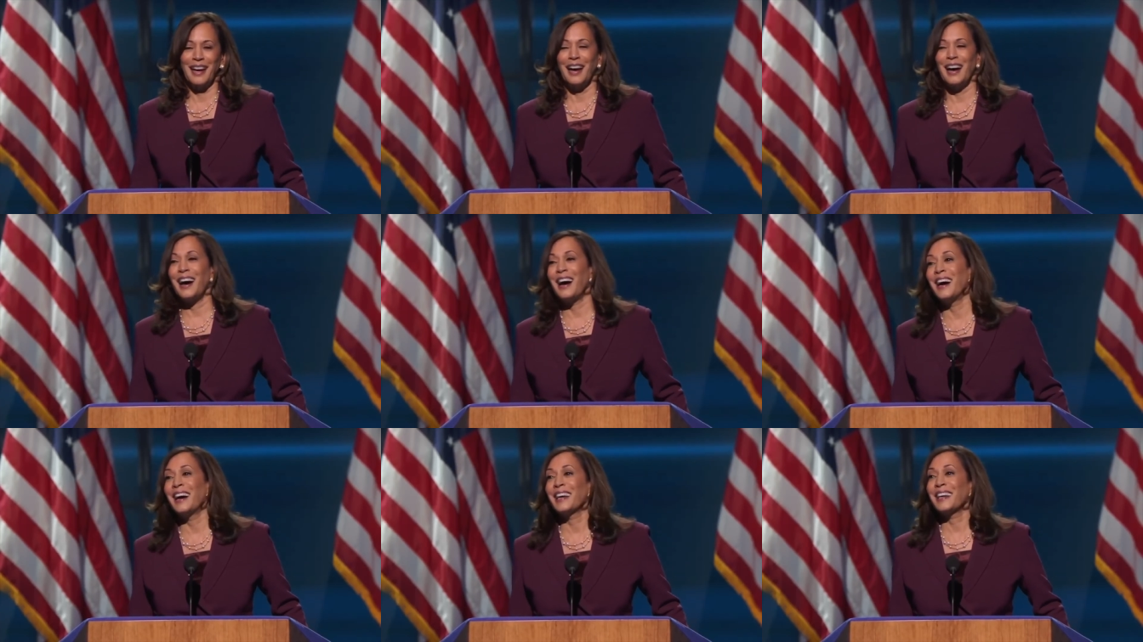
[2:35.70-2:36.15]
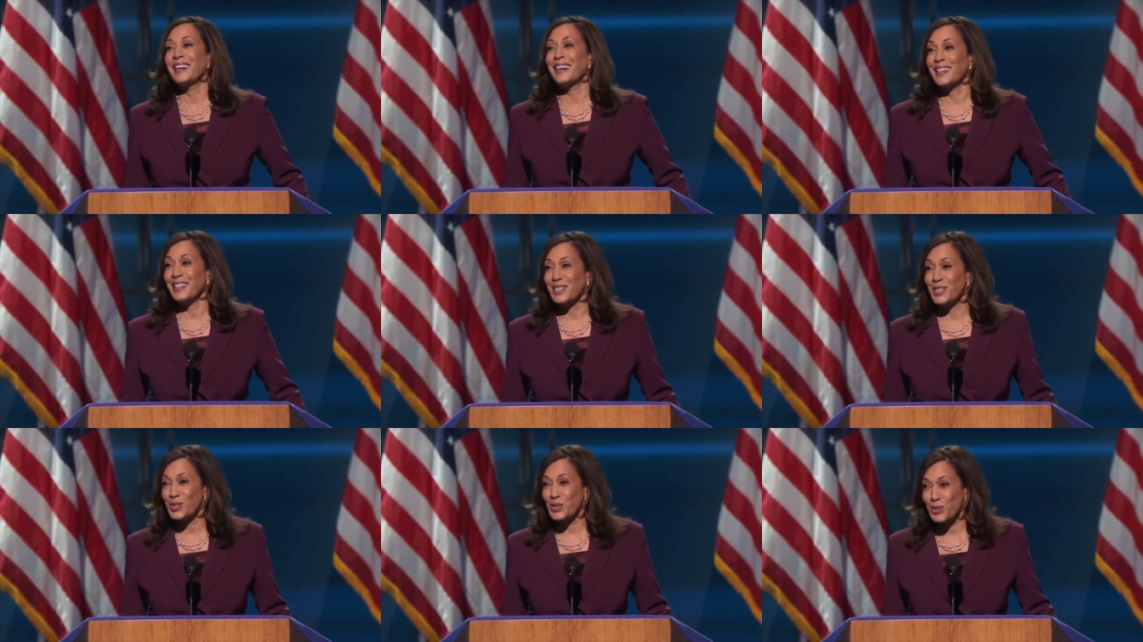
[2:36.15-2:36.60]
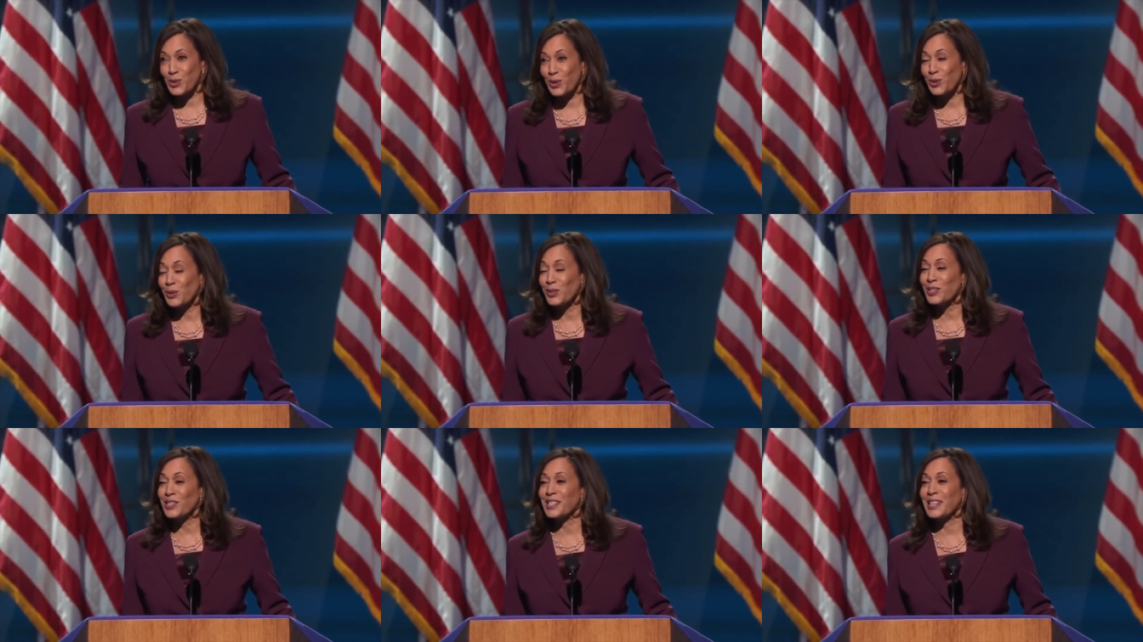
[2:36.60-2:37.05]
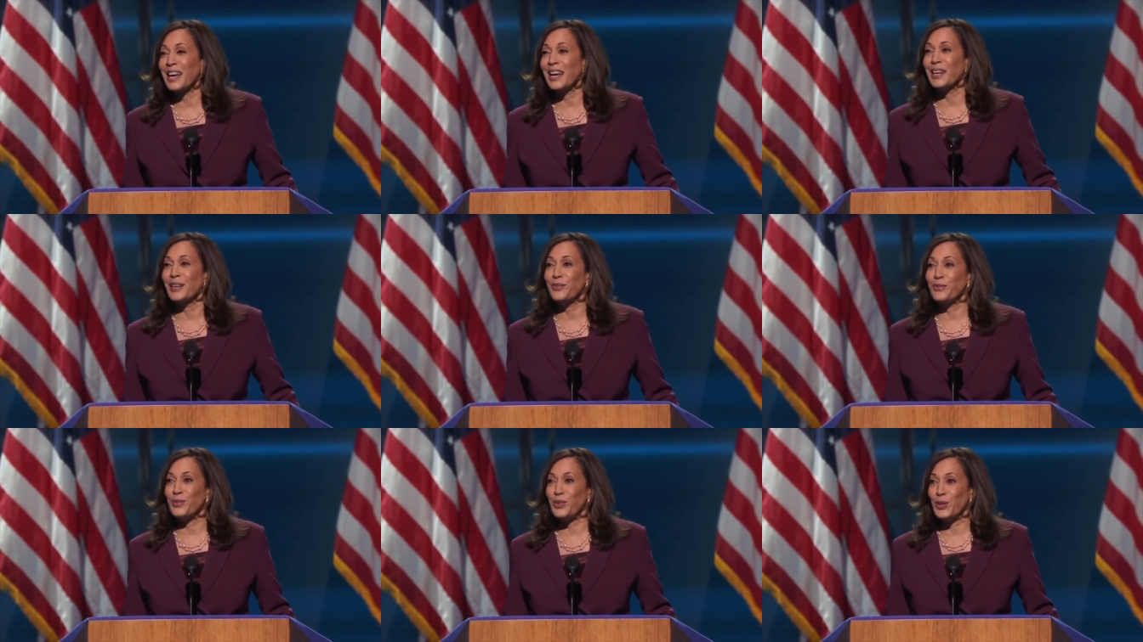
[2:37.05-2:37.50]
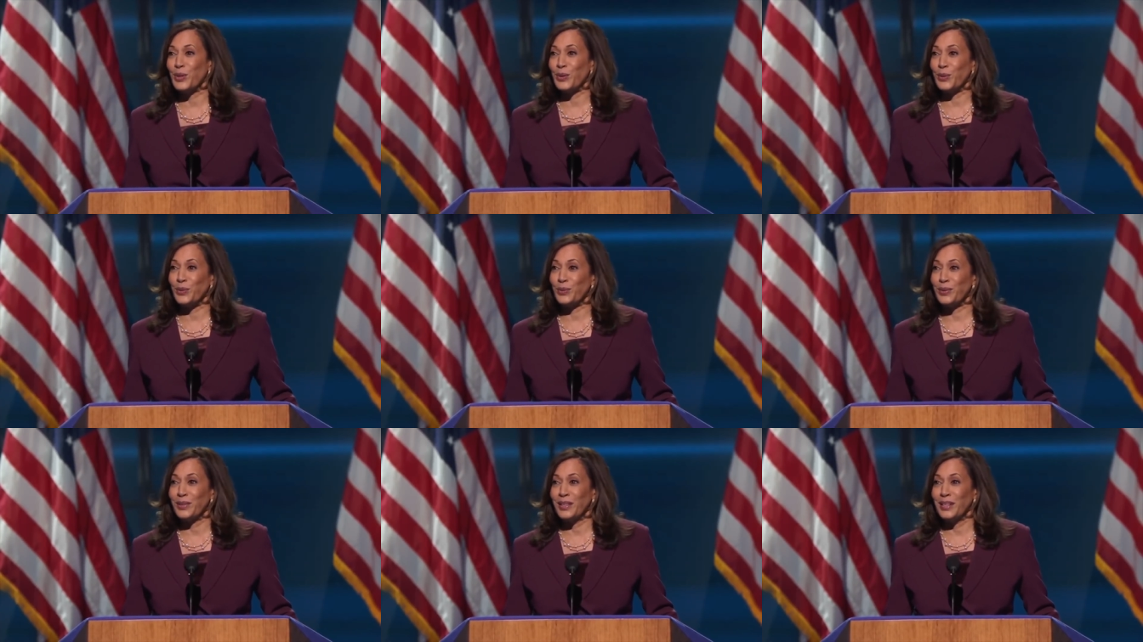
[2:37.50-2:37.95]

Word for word: I got a stroller's eye view